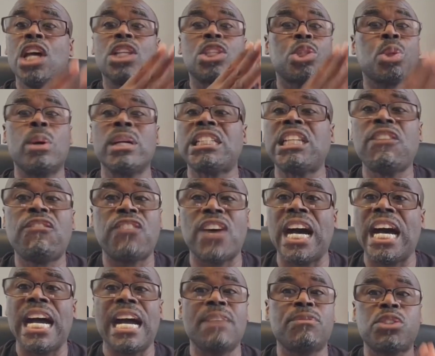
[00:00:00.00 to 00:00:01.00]

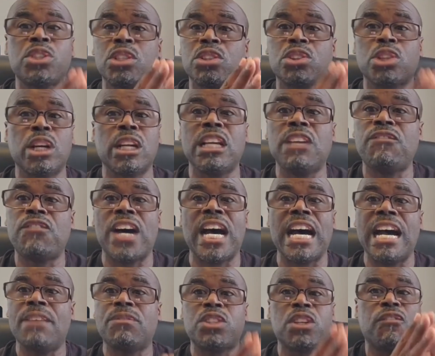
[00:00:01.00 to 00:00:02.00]
25 to
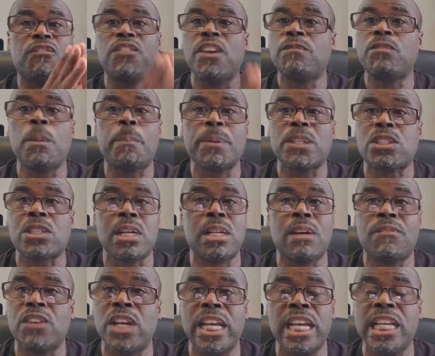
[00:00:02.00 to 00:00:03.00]
35 to 50% of her